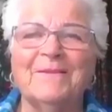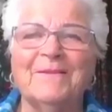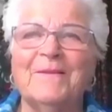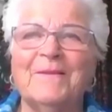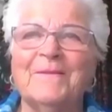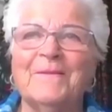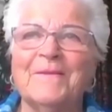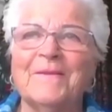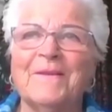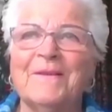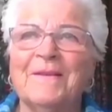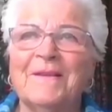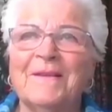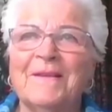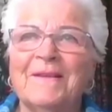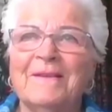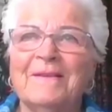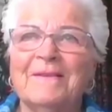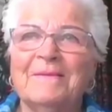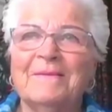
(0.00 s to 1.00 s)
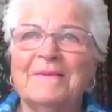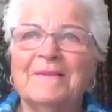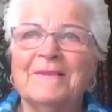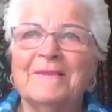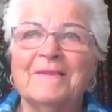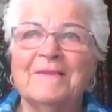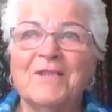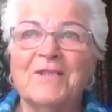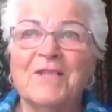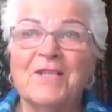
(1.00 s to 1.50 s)
you know, on a,
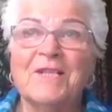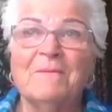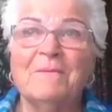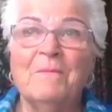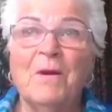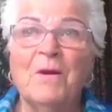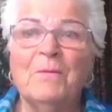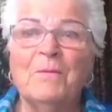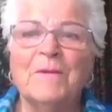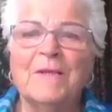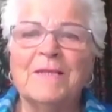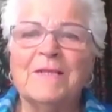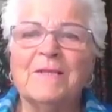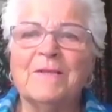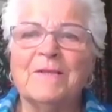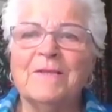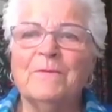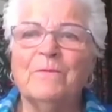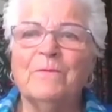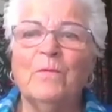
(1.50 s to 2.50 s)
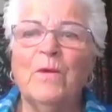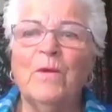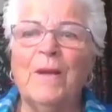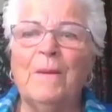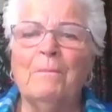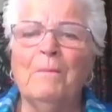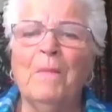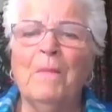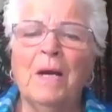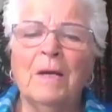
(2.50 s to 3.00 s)
just a moment's
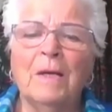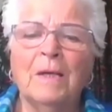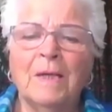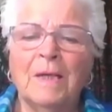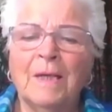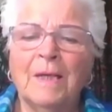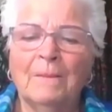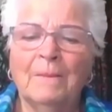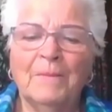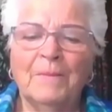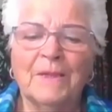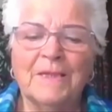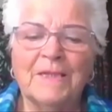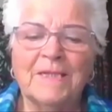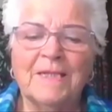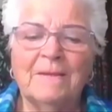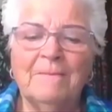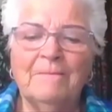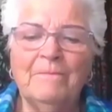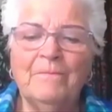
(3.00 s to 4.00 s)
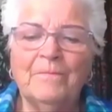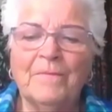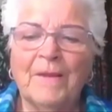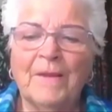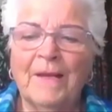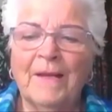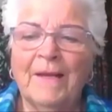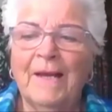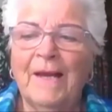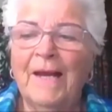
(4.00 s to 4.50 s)
whim. But
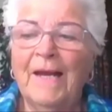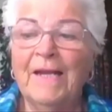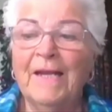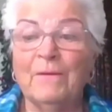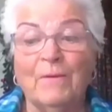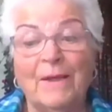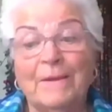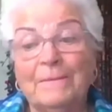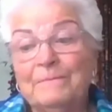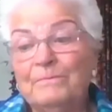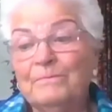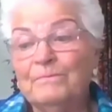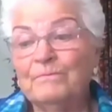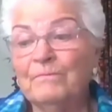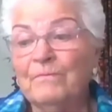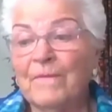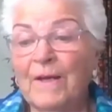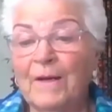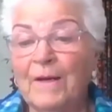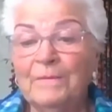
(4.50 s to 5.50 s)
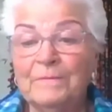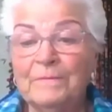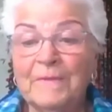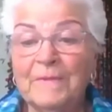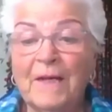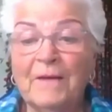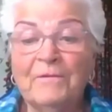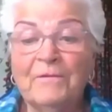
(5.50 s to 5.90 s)
anyway, no,